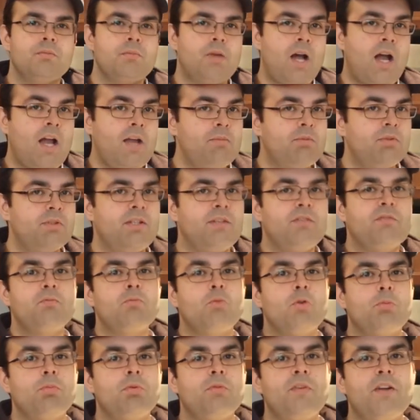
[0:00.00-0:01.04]
I believe,
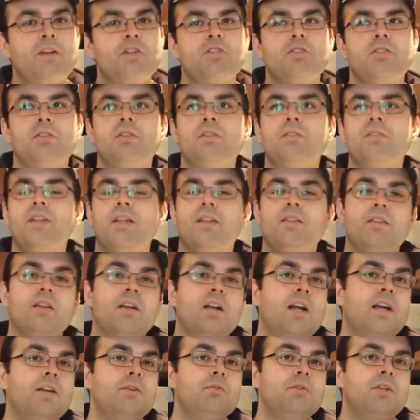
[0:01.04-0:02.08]
more professional than the
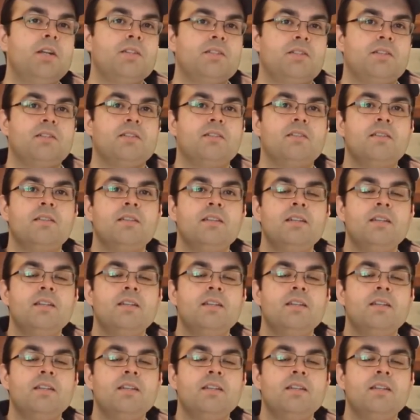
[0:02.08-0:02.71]
guy who doesn't.